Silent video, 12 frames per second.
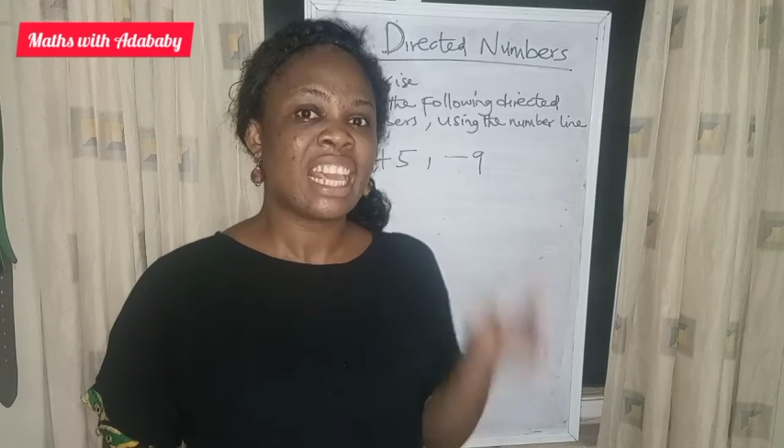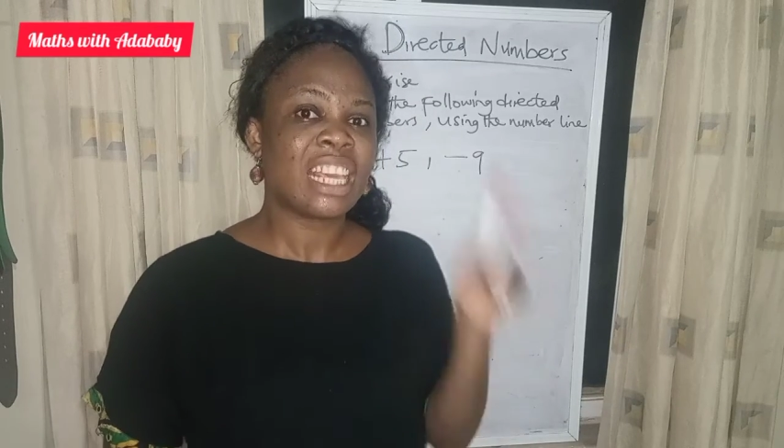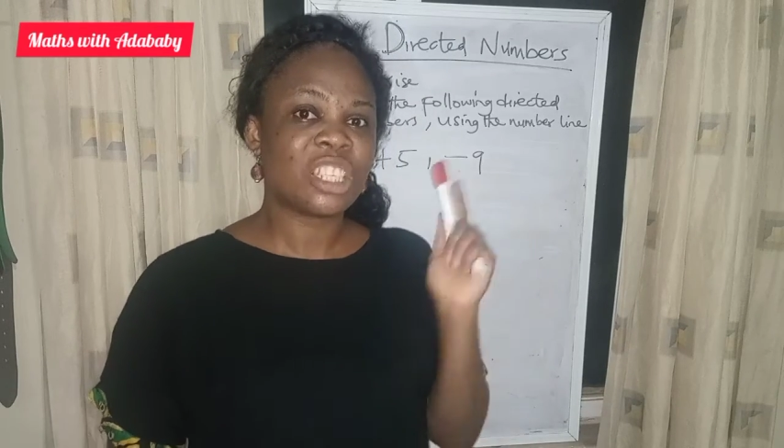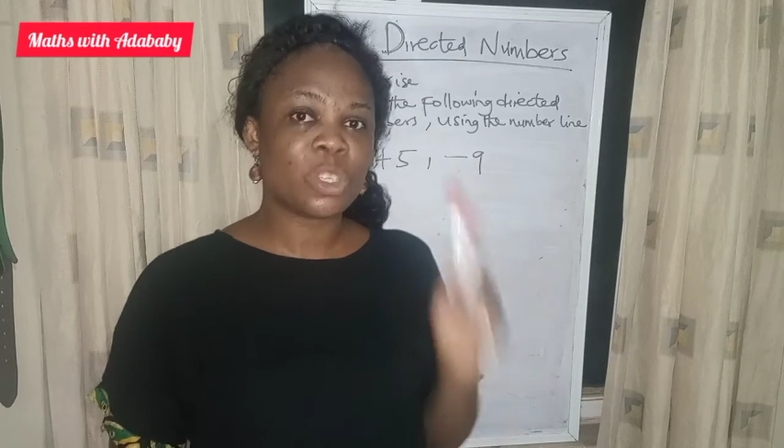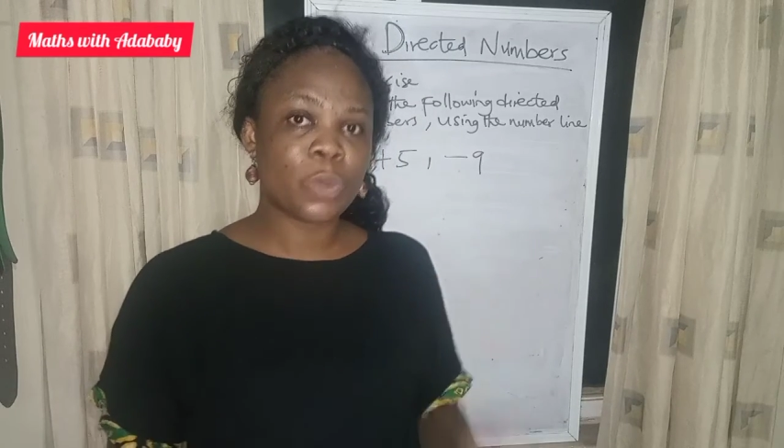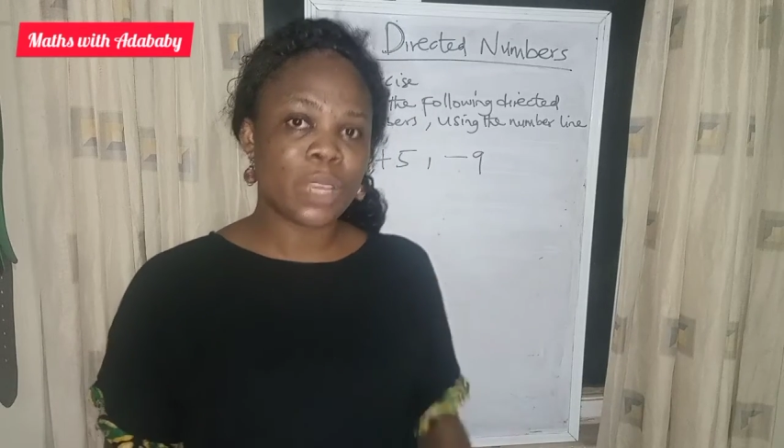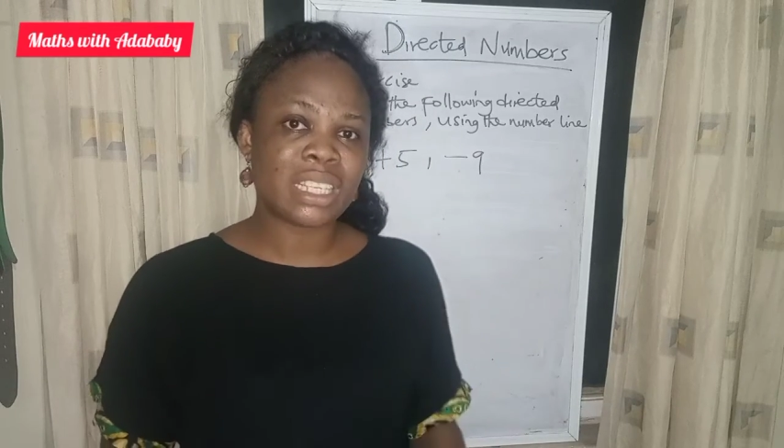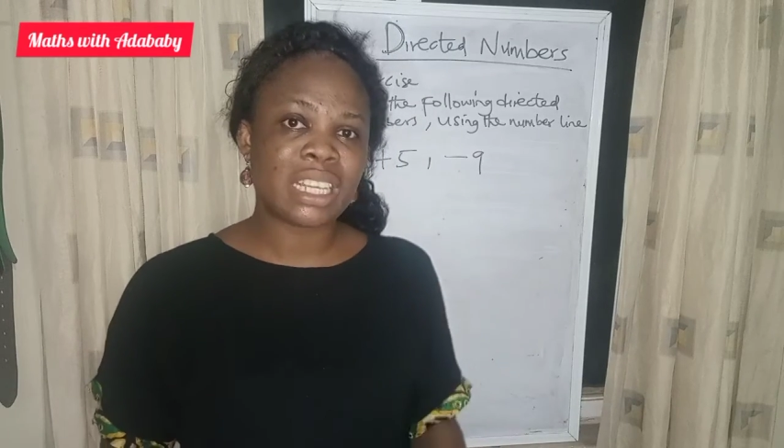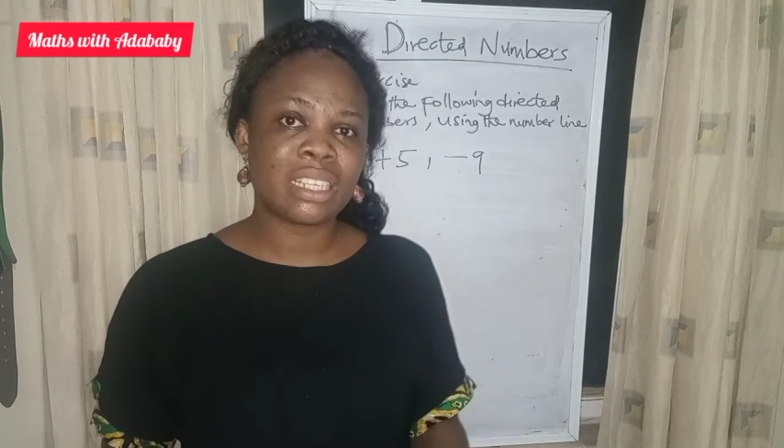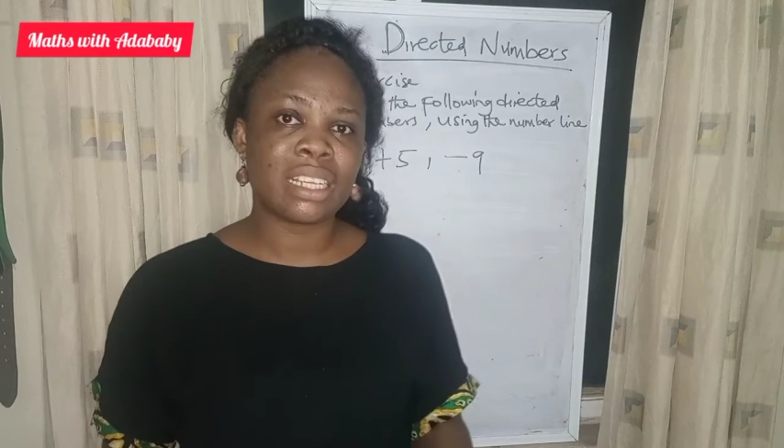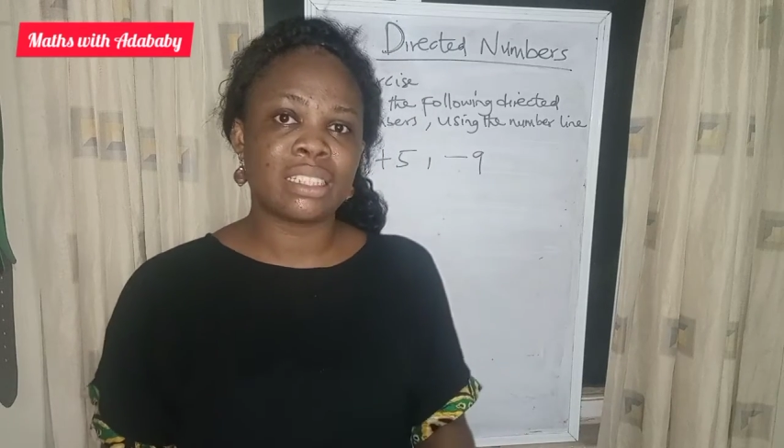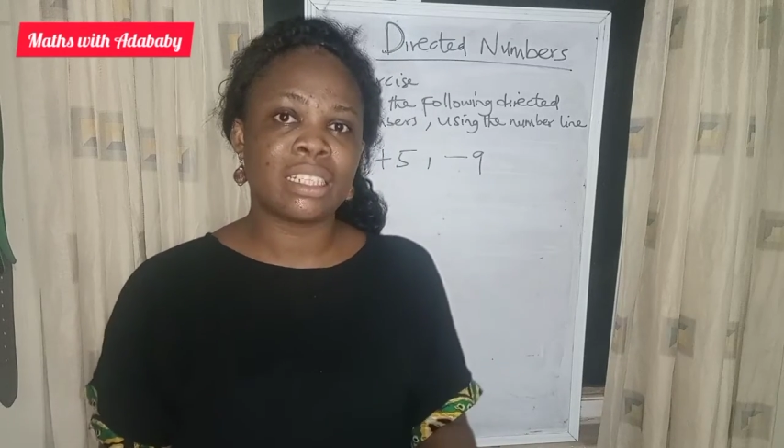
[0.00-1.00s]
is greater
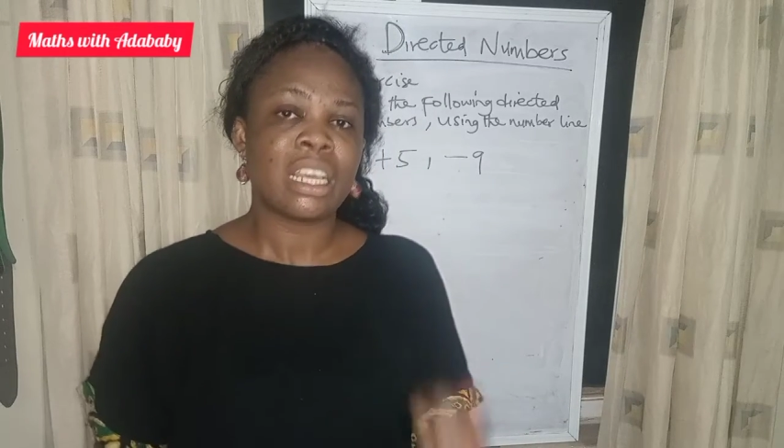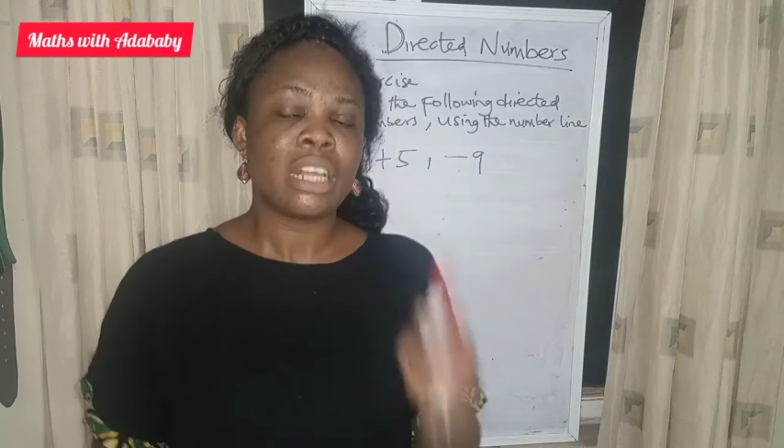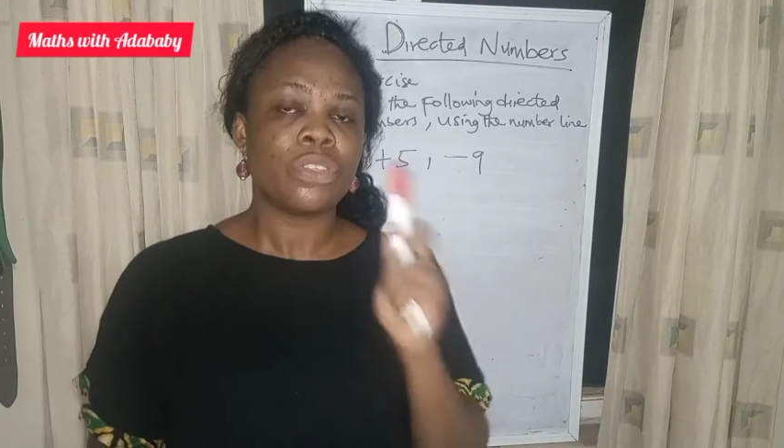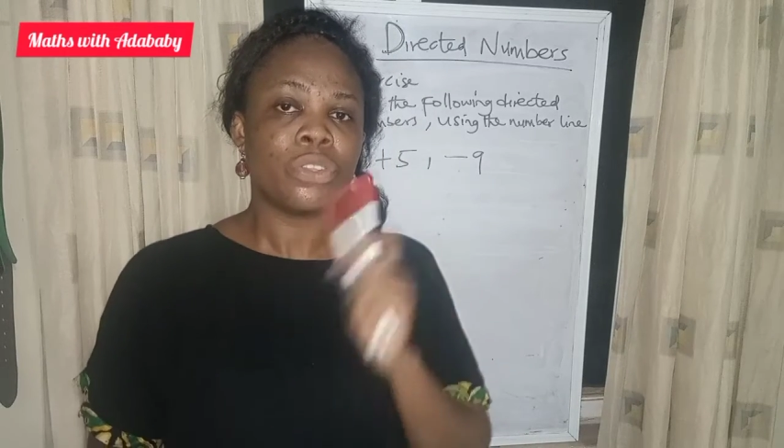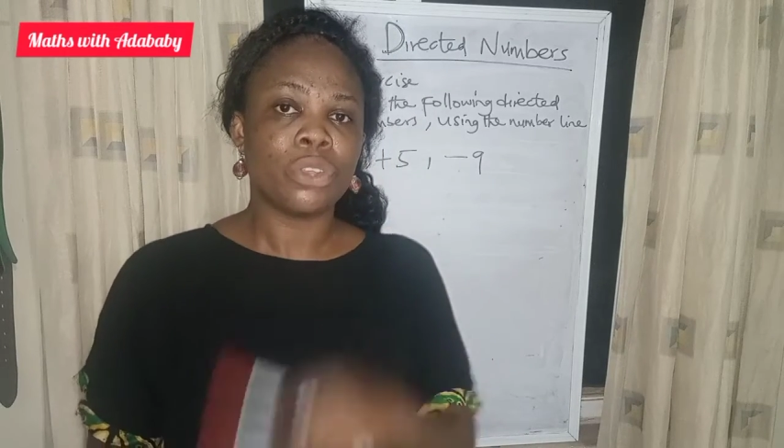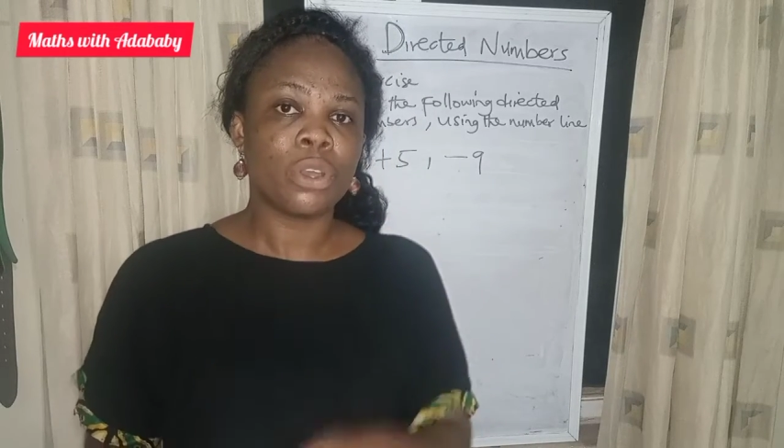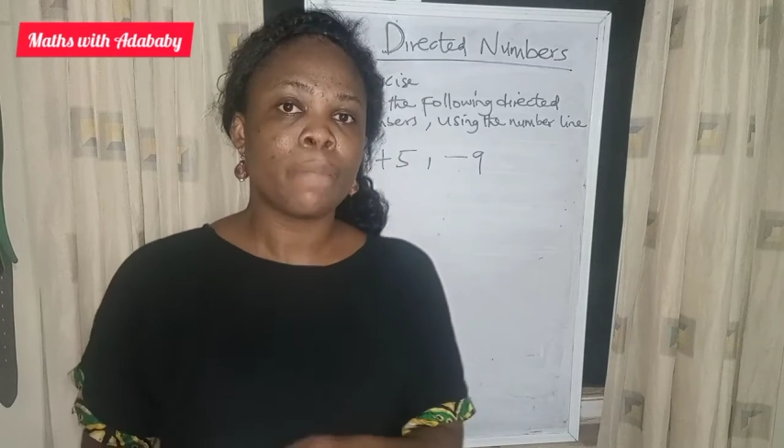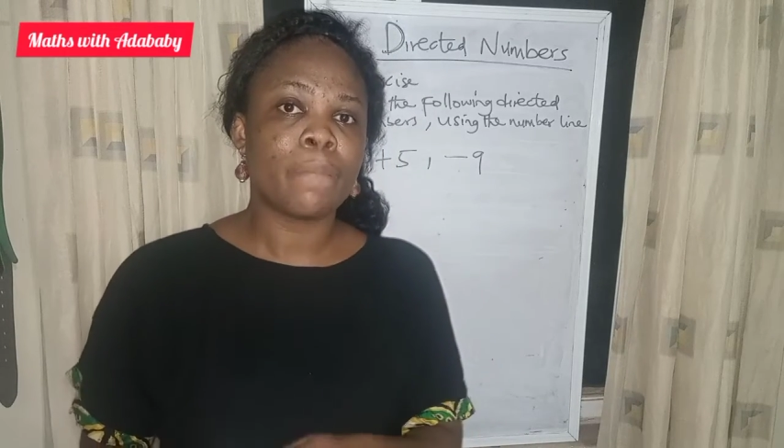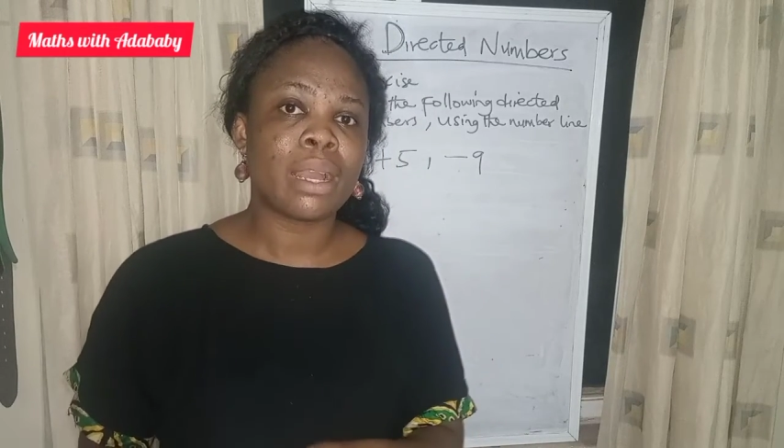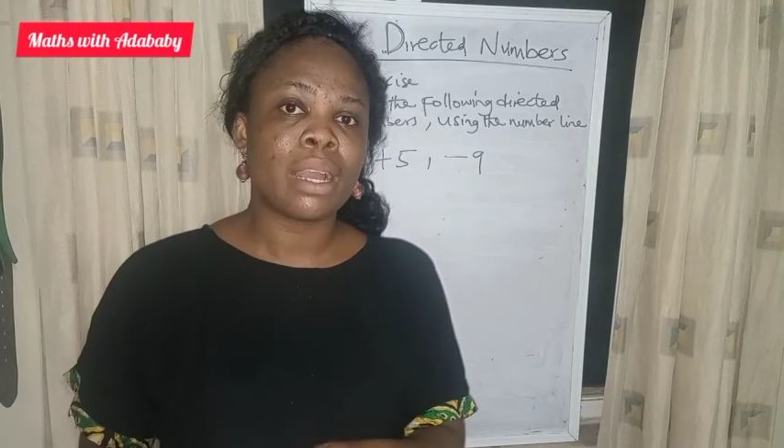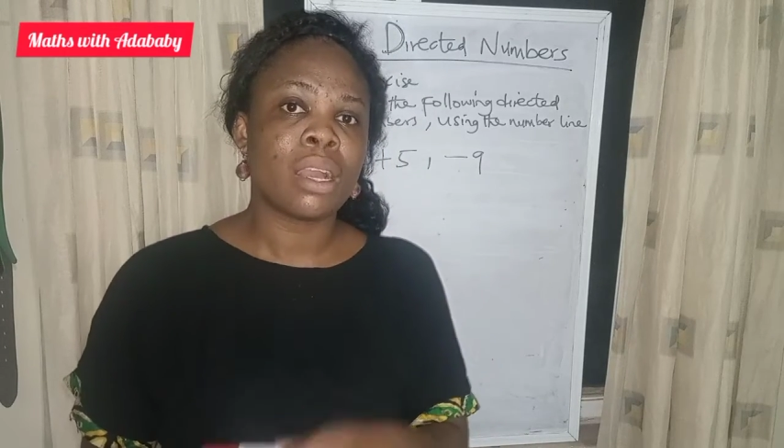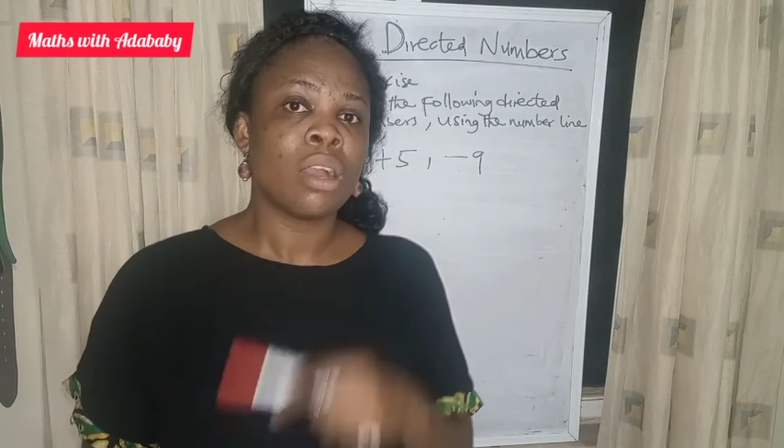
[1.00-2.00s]
than the
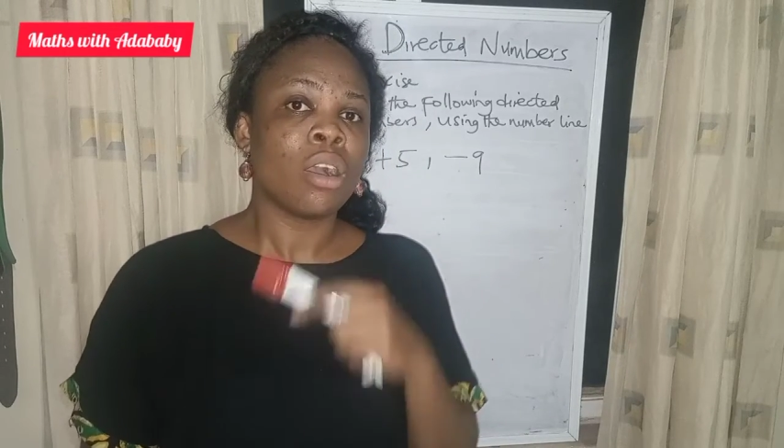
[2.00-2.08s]
number